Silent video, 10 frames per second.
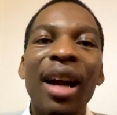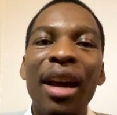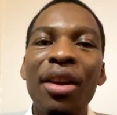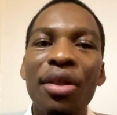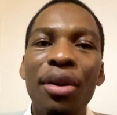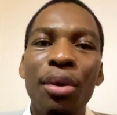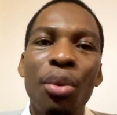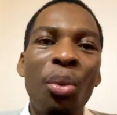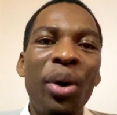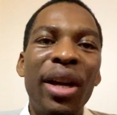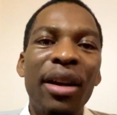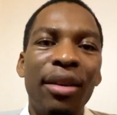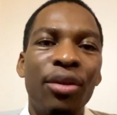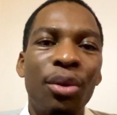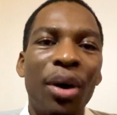another way
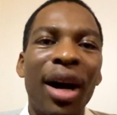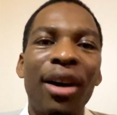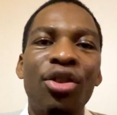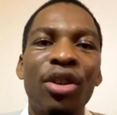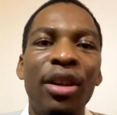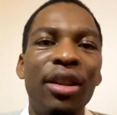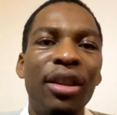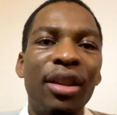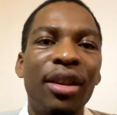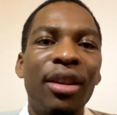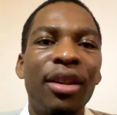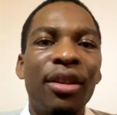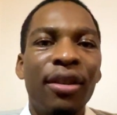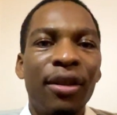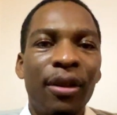to actually
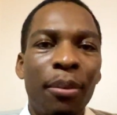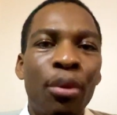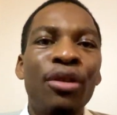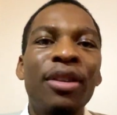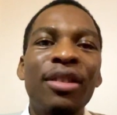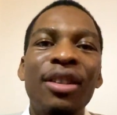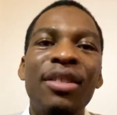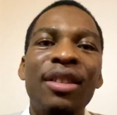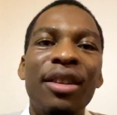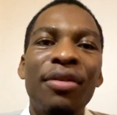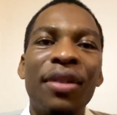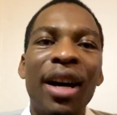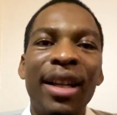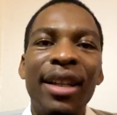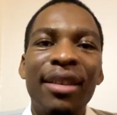protect yourself
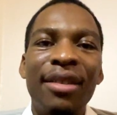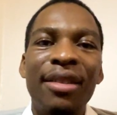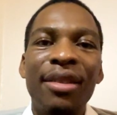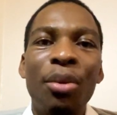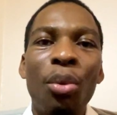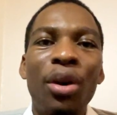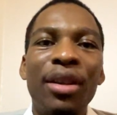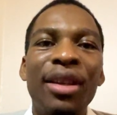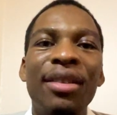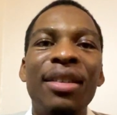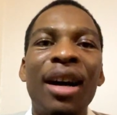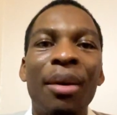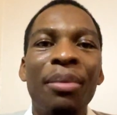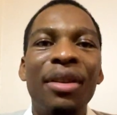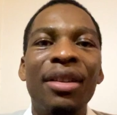against what is
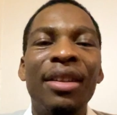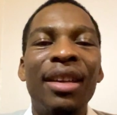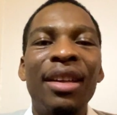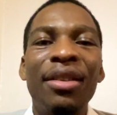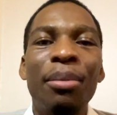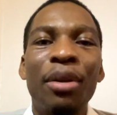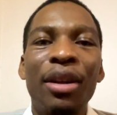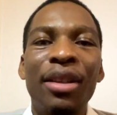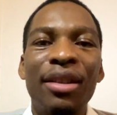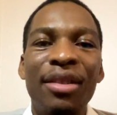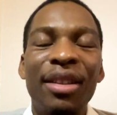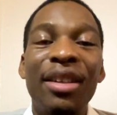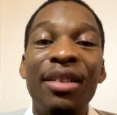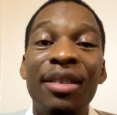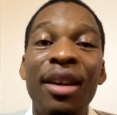happening in the markets
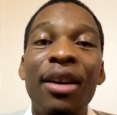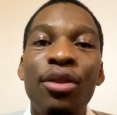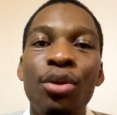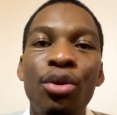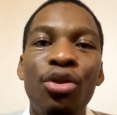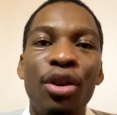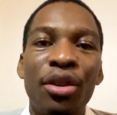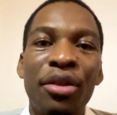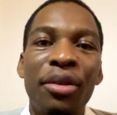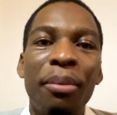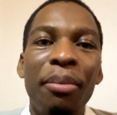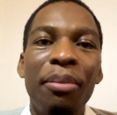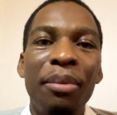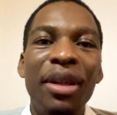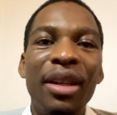is to just
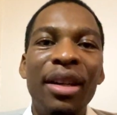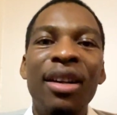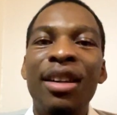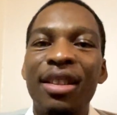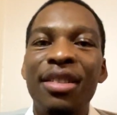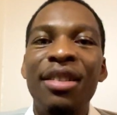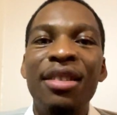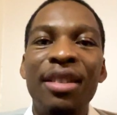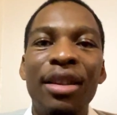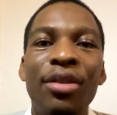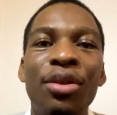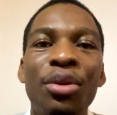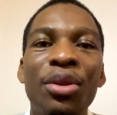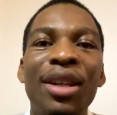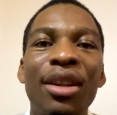be consistent. So
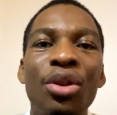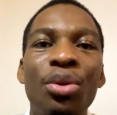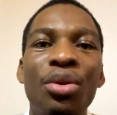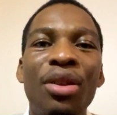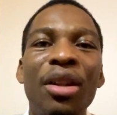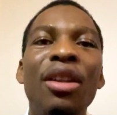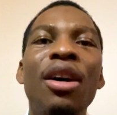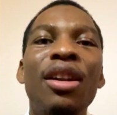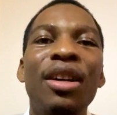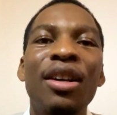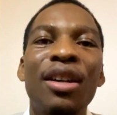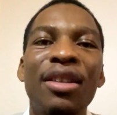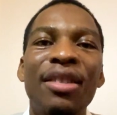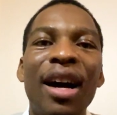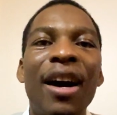you can use the dollar
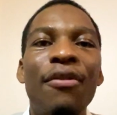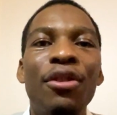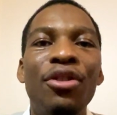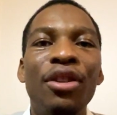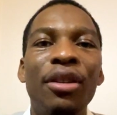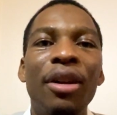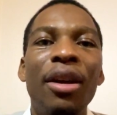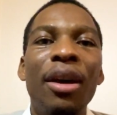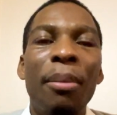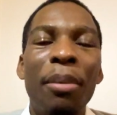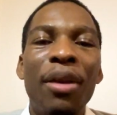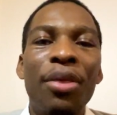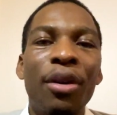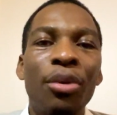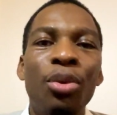cost averaging
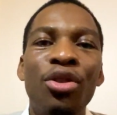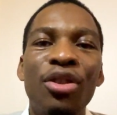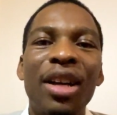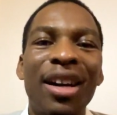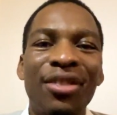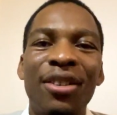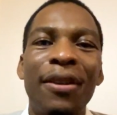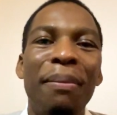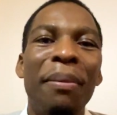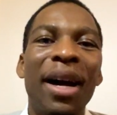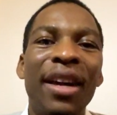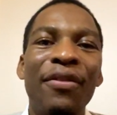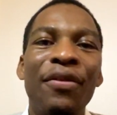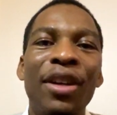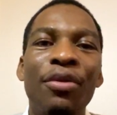method, which is actually my
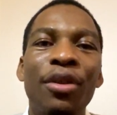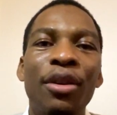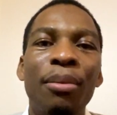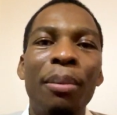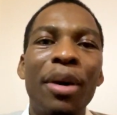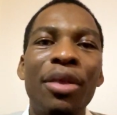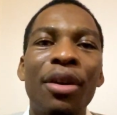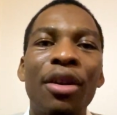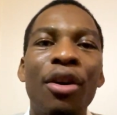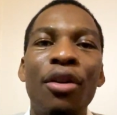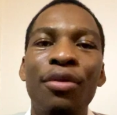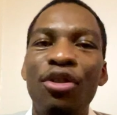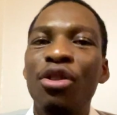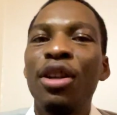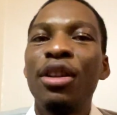favorite method of
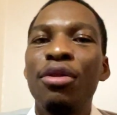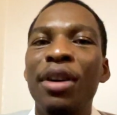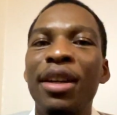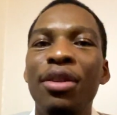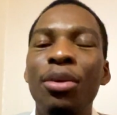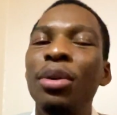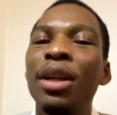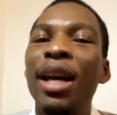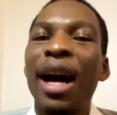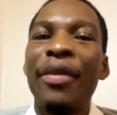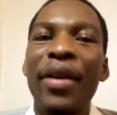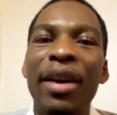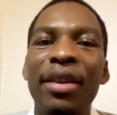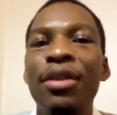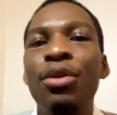trading right now, and
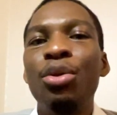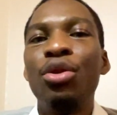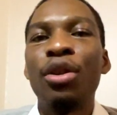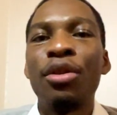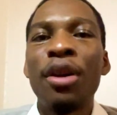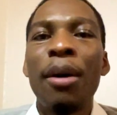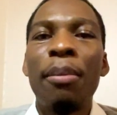that is you just